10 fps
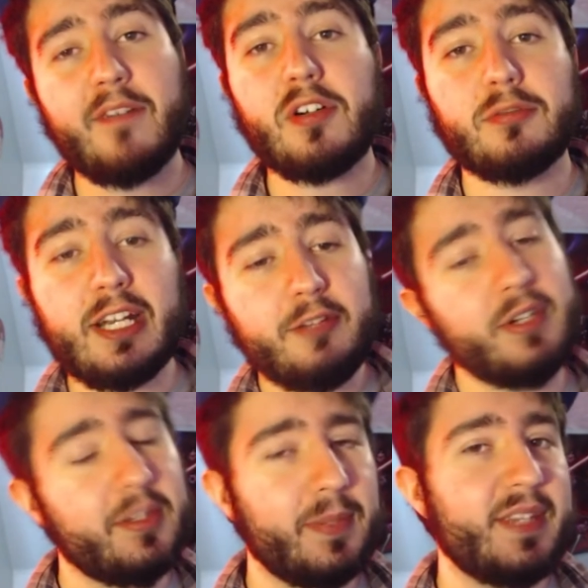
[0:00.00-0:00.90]
already
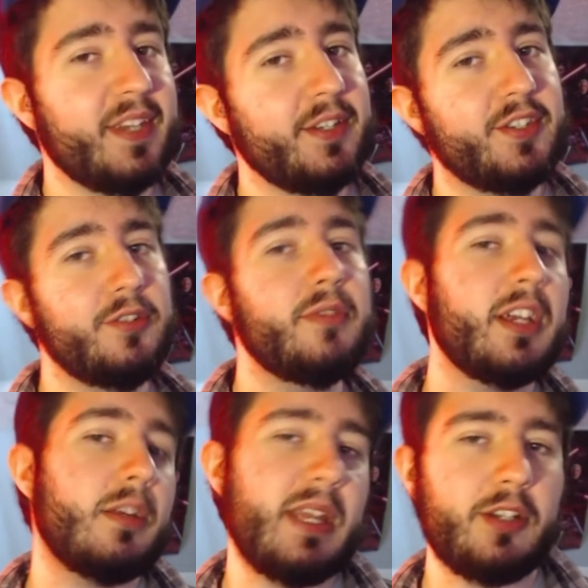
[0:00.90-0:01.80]
read the piece, I do
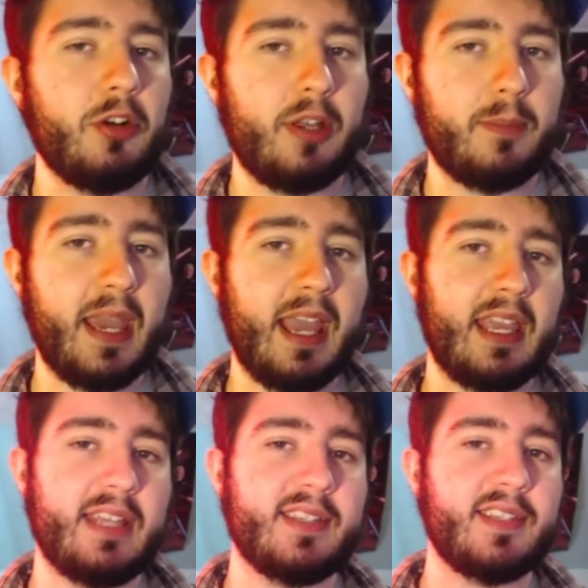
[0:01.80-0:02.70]
recommend going back
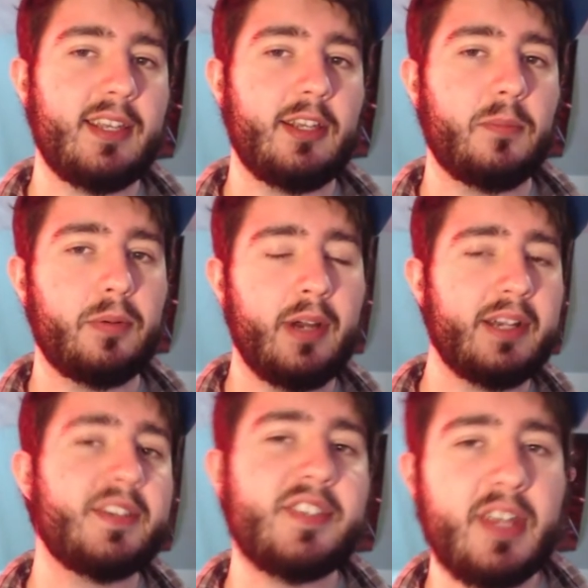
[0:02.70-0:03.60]
and seeing
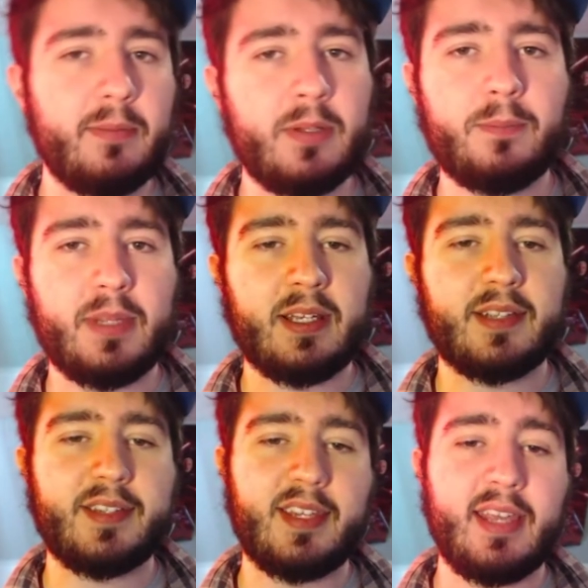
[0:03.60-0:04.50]
Prada's statement,
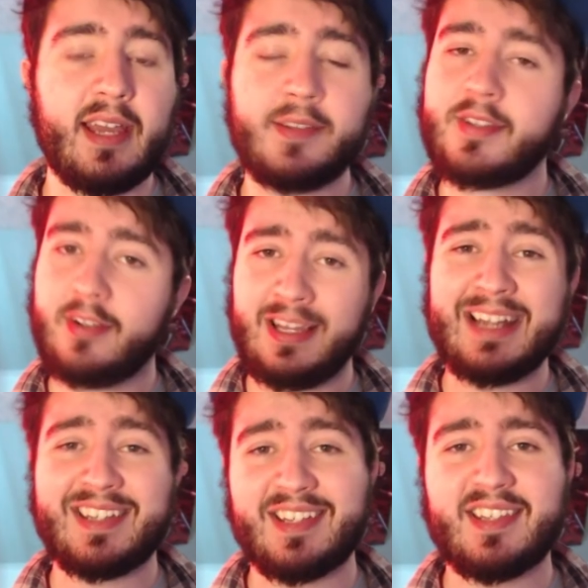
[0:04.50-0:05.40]
because he has a
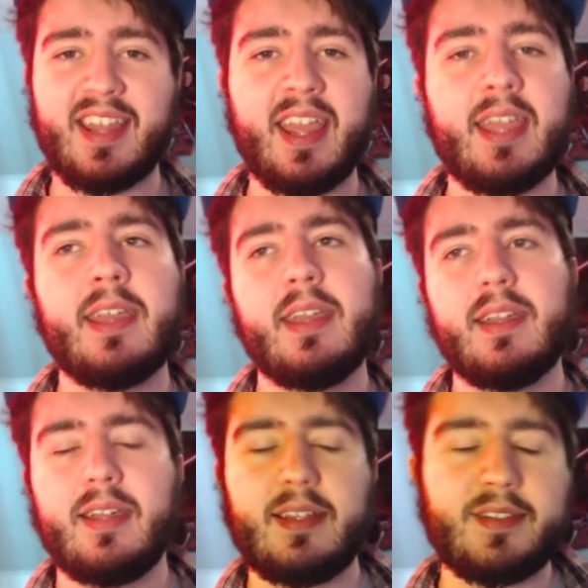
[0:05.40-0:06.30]
lot to say,
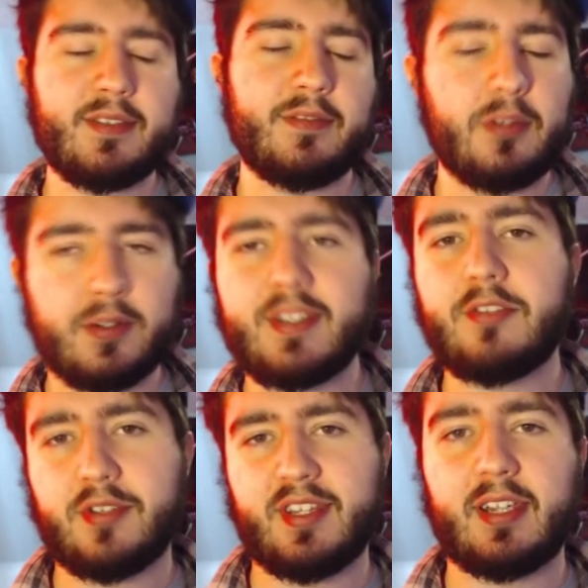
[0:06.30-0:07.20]
and it's, of course,
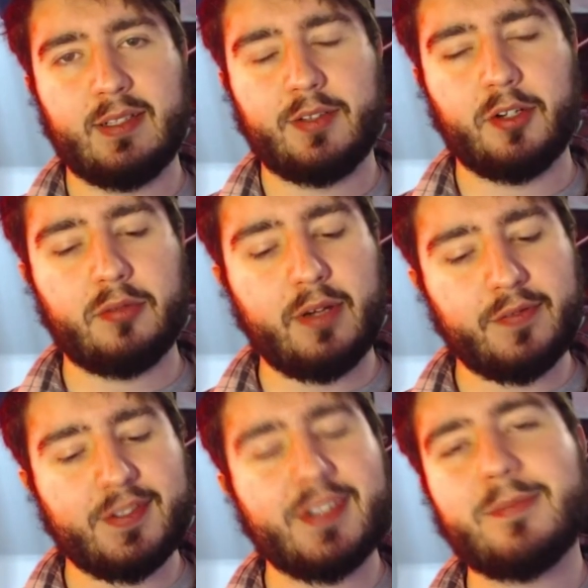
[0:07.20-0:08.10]
interesting. There are
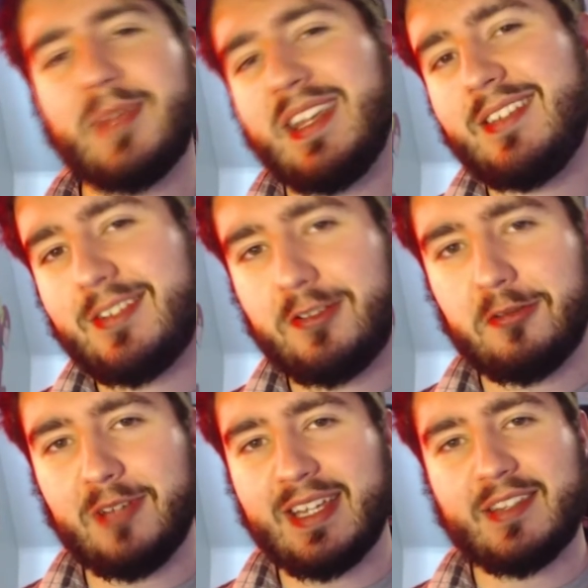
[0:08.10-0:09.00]
references made
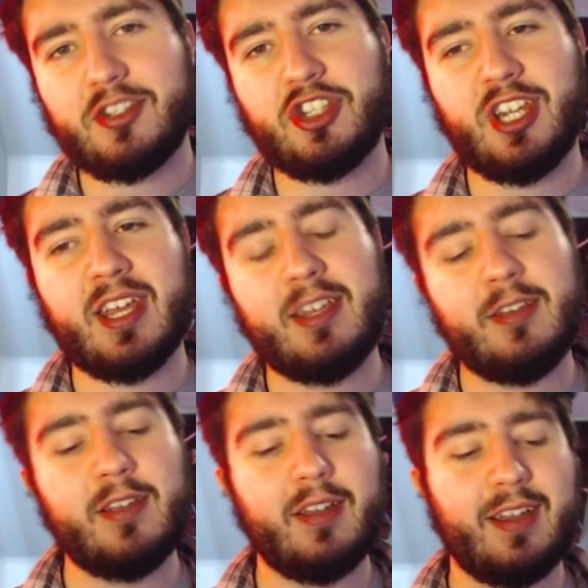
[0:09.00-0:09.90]
to
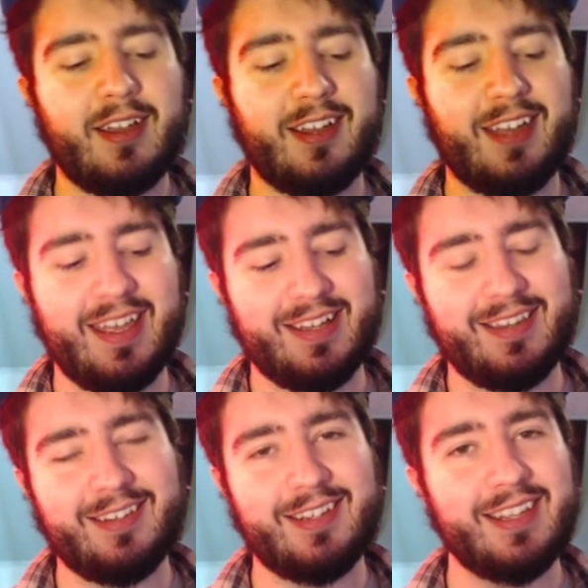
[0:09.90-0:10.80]
ESGN and
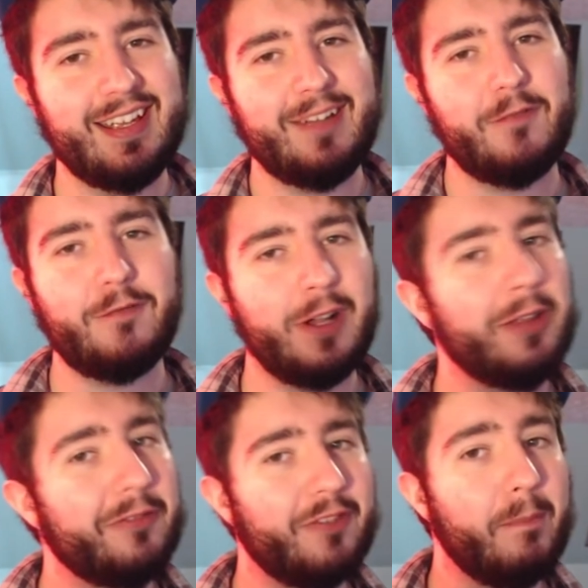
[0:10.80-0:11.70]
the
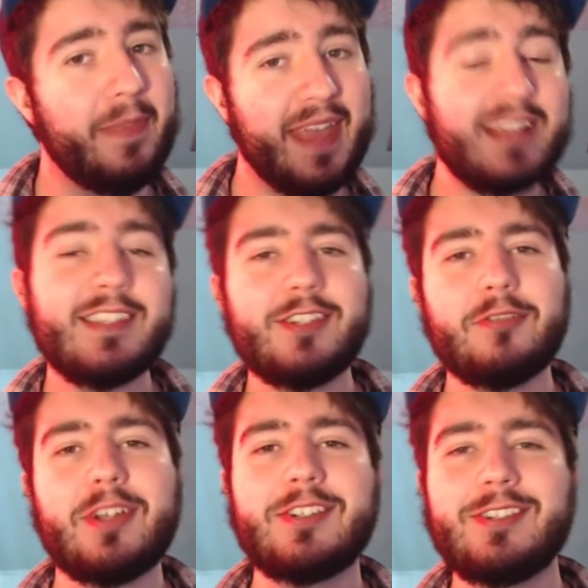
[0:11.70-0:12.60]
fallout from that
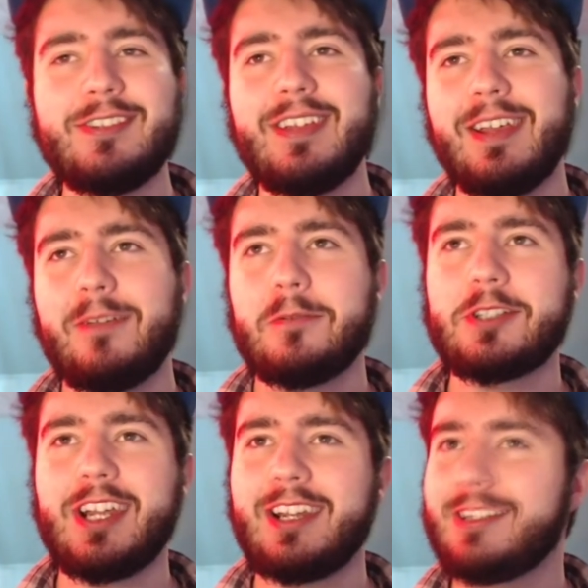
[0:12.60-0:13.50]
situation, which
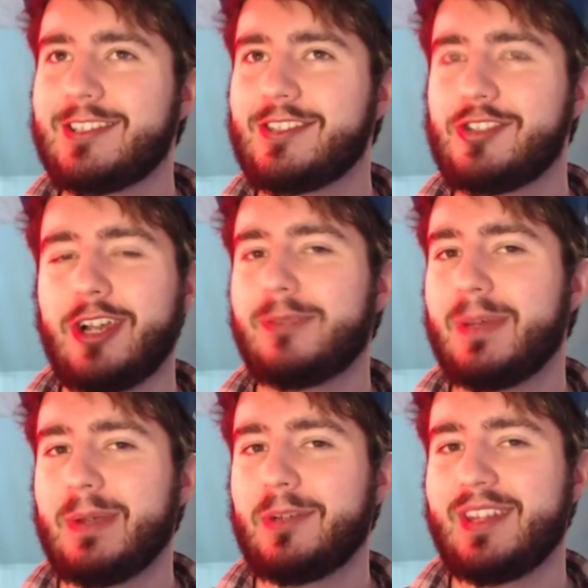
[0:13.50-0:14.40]
kind of just jogged my
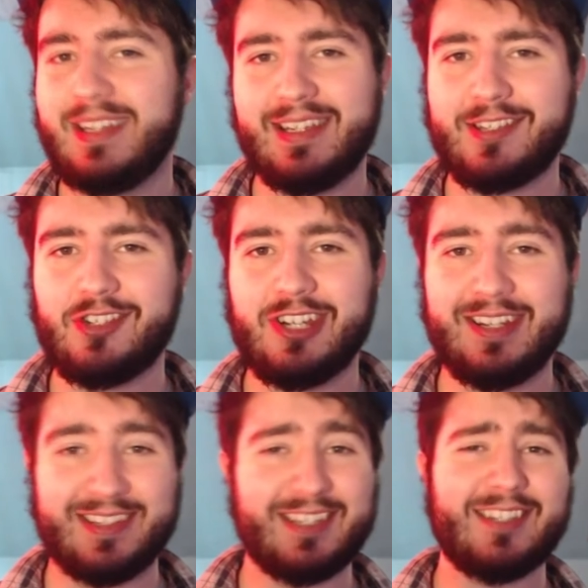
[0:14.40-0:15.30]
memory that ESGN
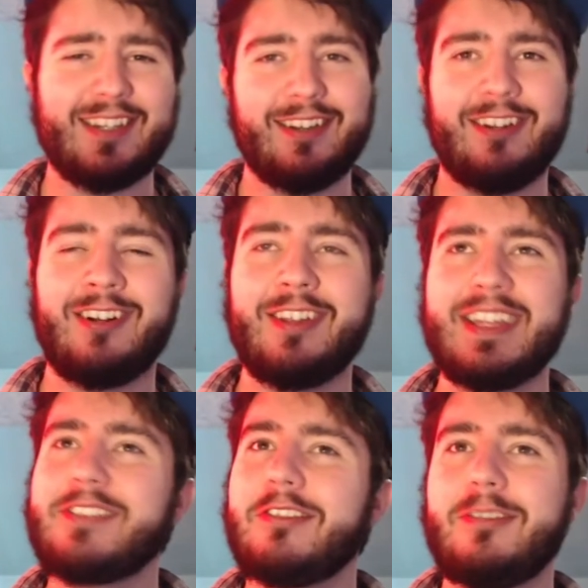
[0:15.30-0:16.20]
existed at all.
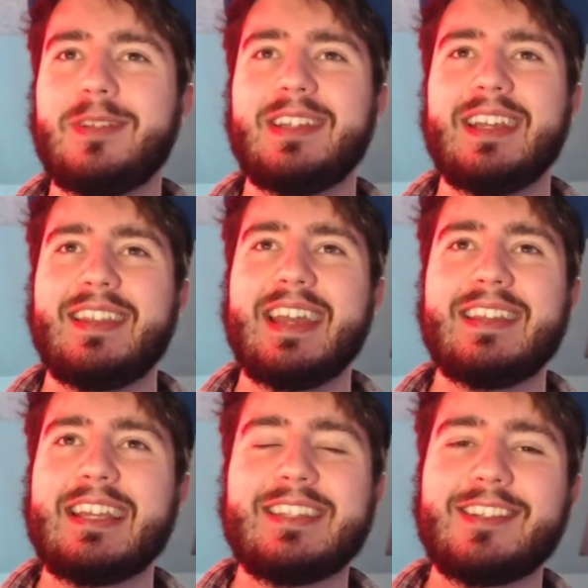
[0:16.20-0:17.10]
That tournament,
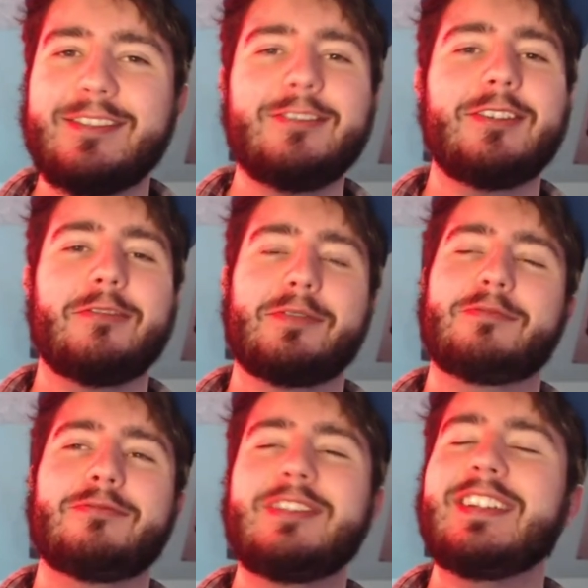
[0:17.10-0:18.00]
that studio was
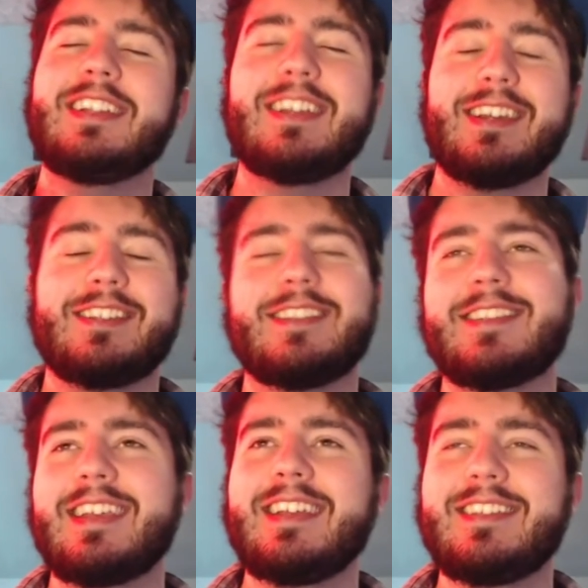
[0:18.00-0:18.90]
really nice.
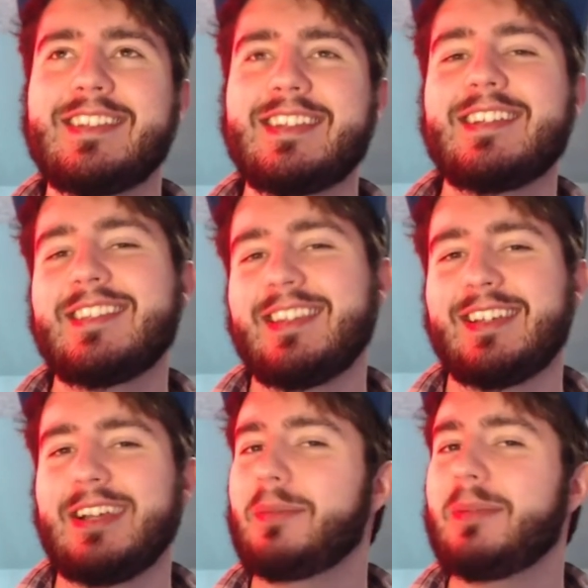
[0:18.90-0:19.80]
It sucks that the
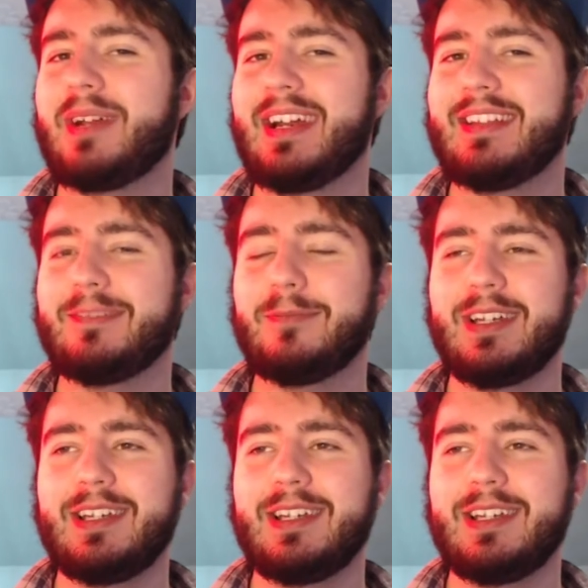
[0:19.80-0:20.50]
company behind them